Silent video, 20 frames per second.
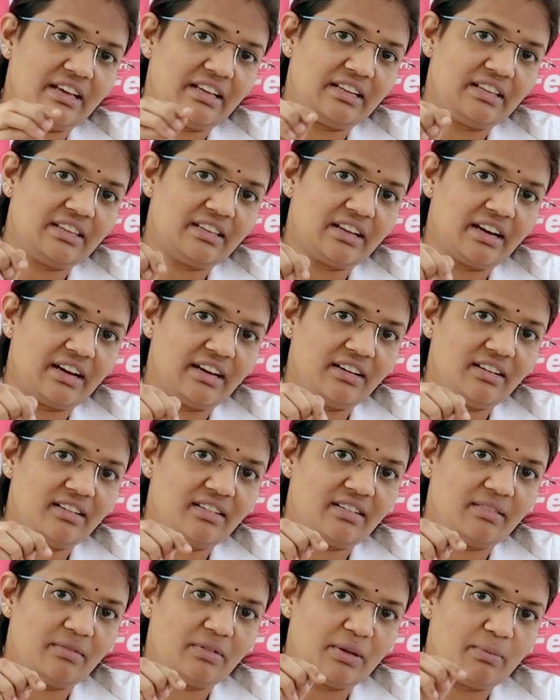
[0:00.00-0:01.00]

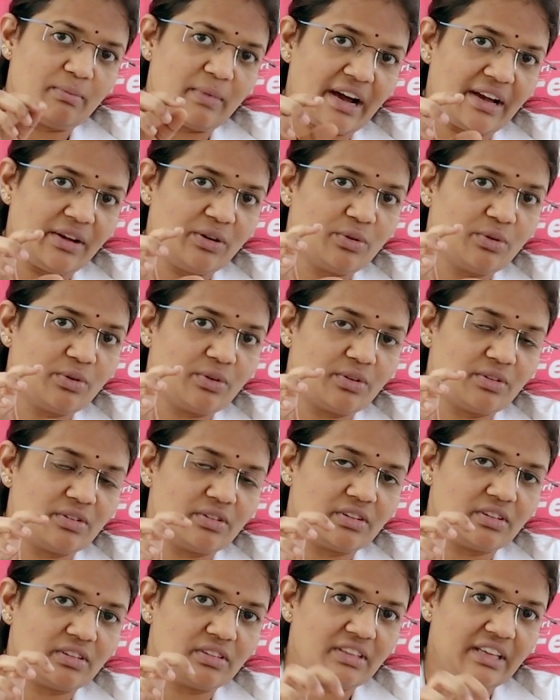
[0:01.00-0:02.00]
entire the myo
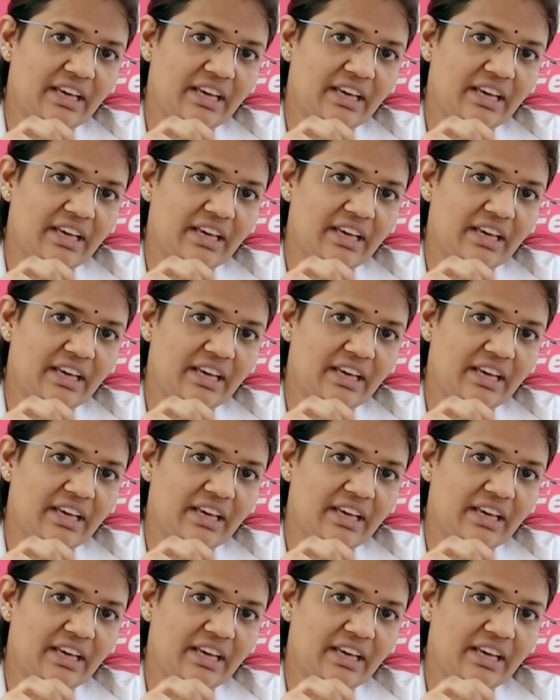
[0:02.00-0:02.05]
uh,